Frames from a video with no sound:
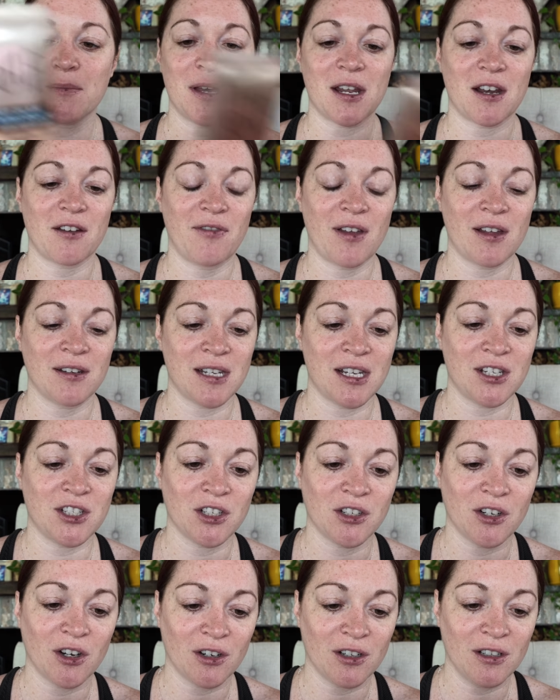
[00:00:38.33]
I'm not a
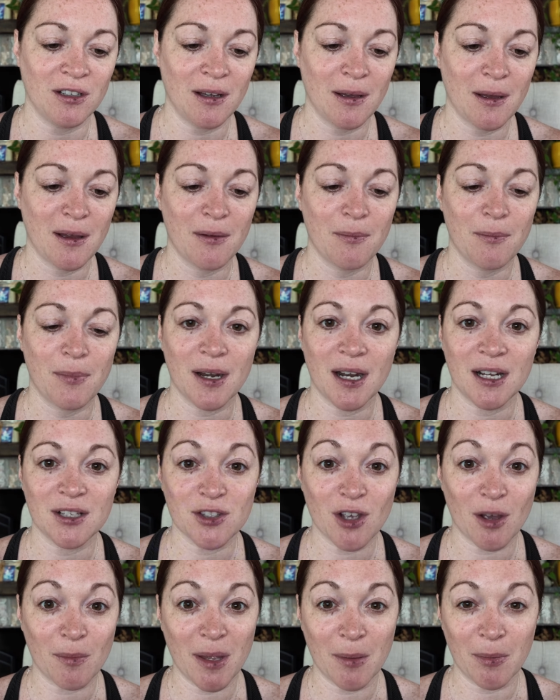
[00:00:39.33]
foundation girl, but I
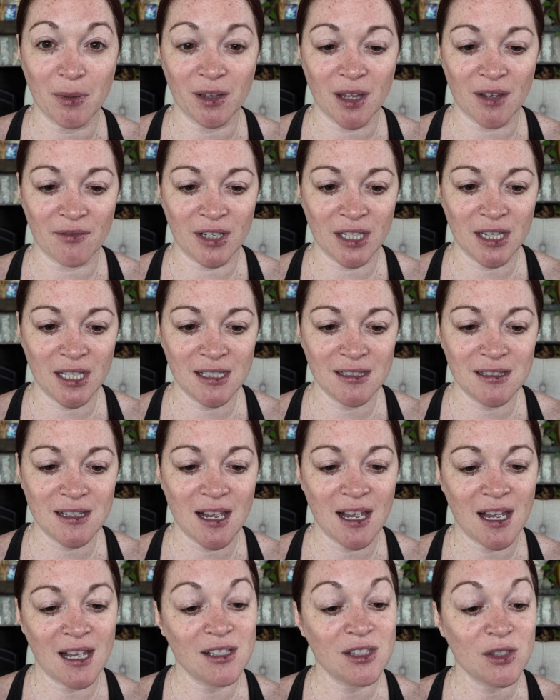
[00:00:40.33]
saw people loving
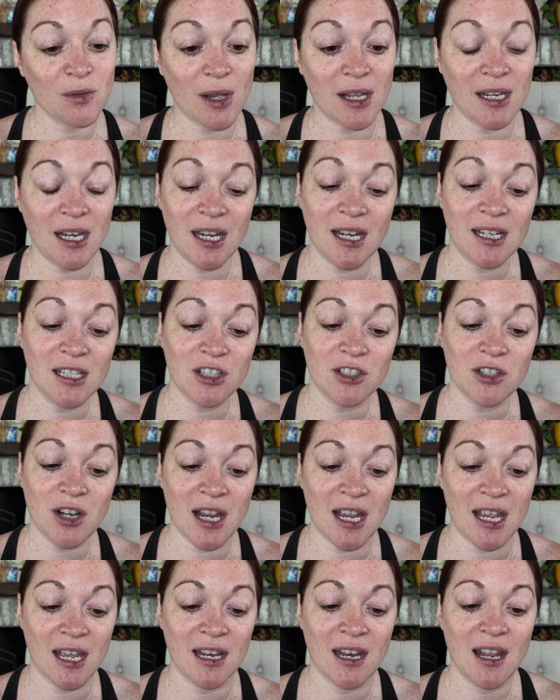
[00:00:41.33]
this, so I needed to
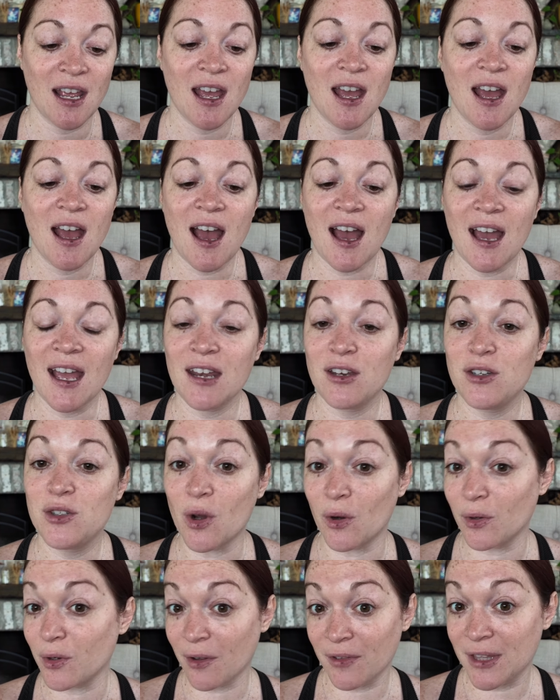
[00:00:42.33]
try it. I
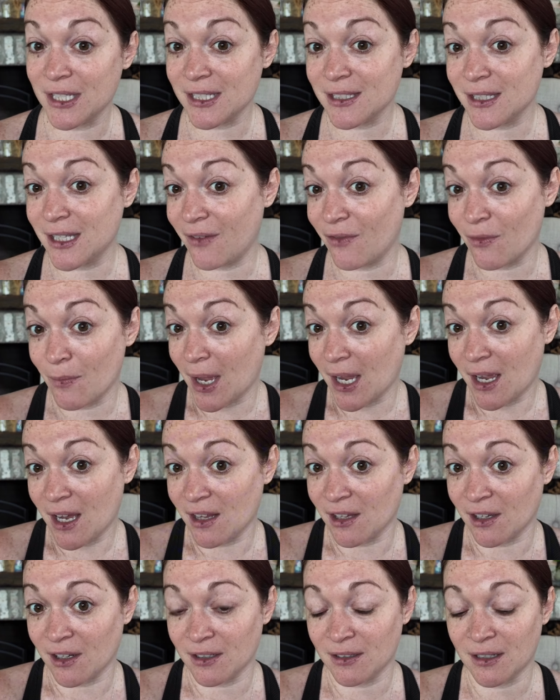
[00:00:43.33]
don't know if this is even my
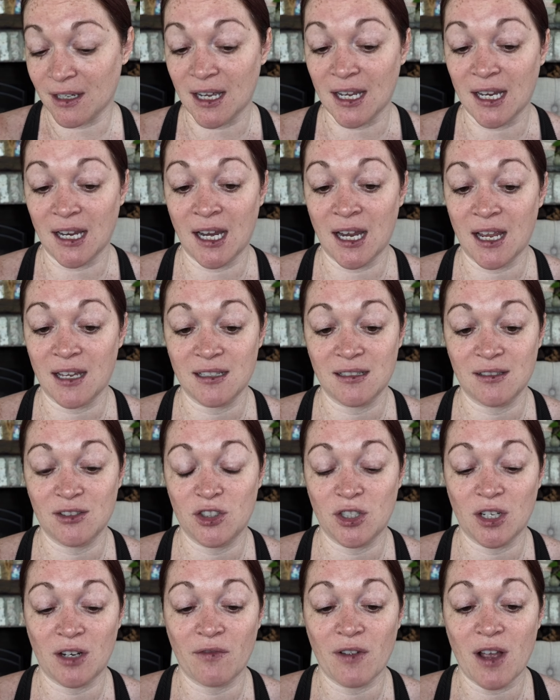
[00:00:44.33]
color. I
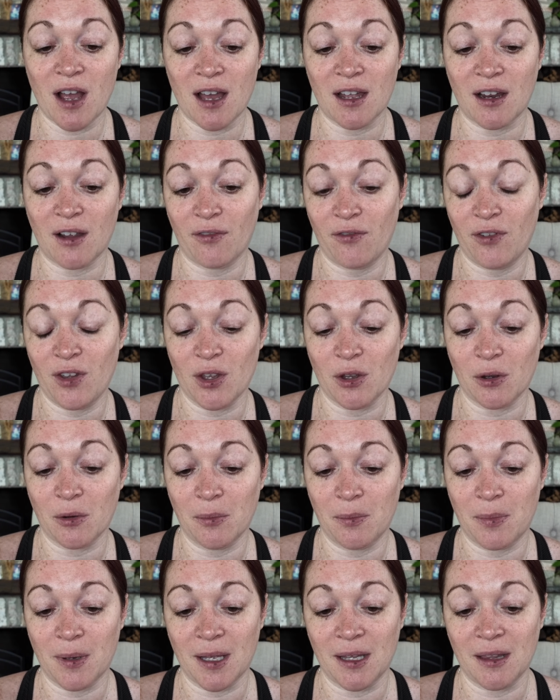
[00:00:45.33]
should have got a
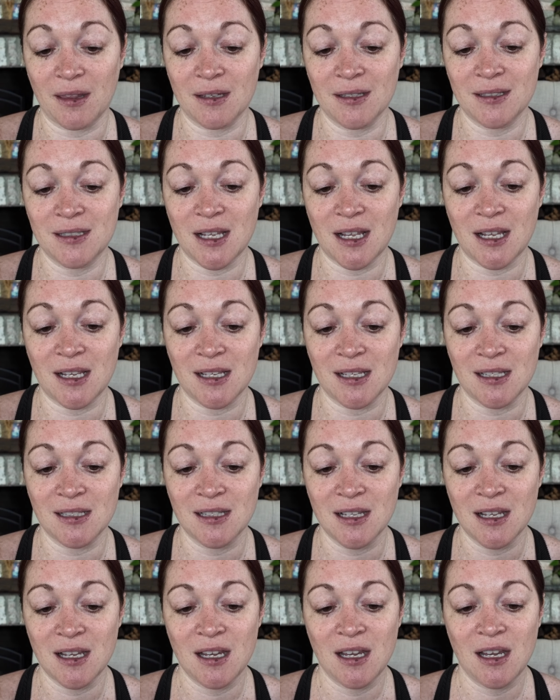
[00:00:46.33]
few, but this
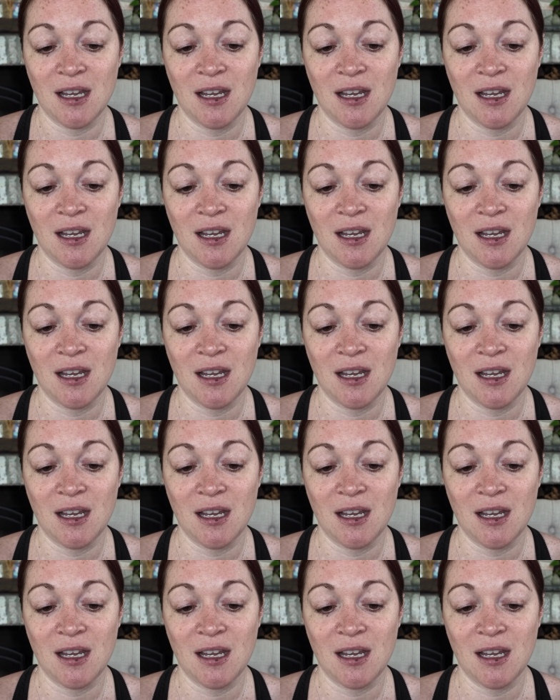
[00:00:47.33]
is